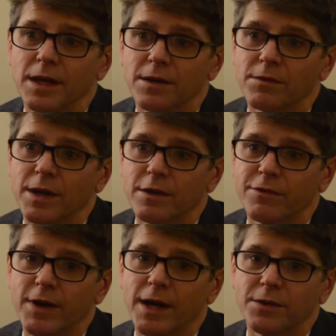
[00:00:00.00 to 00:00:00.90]
had already
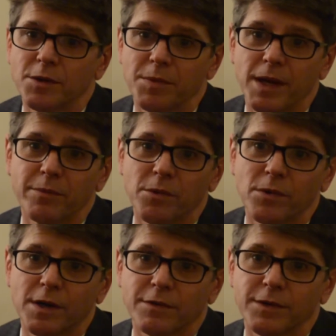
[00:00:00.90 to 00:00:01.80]
filed the
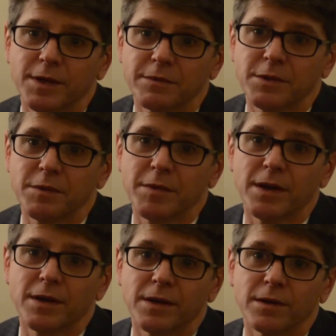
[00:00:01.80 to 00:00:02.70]
paperwork for him to be
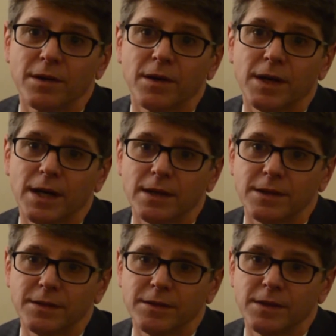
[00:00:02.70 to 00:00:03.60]
buried on Hart
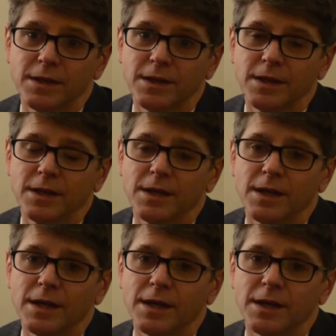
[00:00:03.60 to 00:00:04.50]
Island,
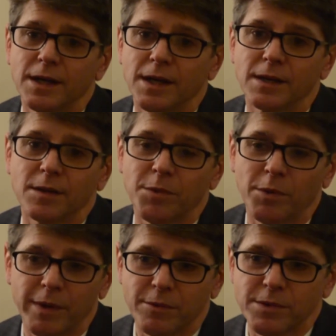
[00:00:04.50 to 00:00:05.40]
and the
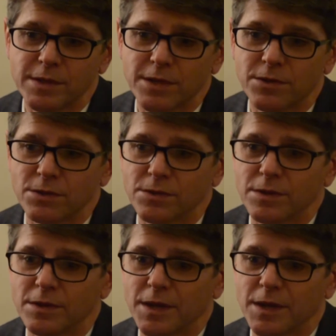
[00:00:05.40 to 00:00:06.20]
permit was issued.